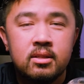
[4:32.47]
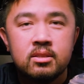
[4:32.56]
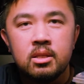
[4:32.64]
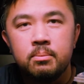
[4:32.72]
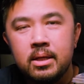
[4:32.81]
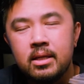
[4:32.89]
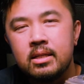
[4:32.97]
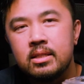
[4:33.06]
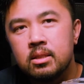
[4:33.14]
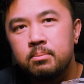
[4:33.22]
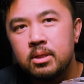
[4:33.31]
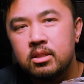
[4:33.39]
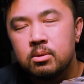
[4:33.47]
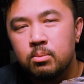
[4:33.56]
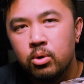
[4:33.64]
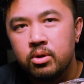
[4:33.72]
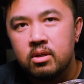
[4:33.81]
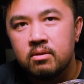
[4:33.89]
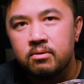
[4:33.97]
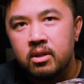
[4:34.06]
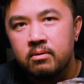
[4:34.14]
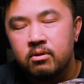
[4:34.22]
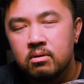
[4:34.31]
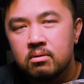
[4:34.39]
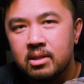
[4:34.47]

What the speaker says: To me, it is a bit smoky in flavor.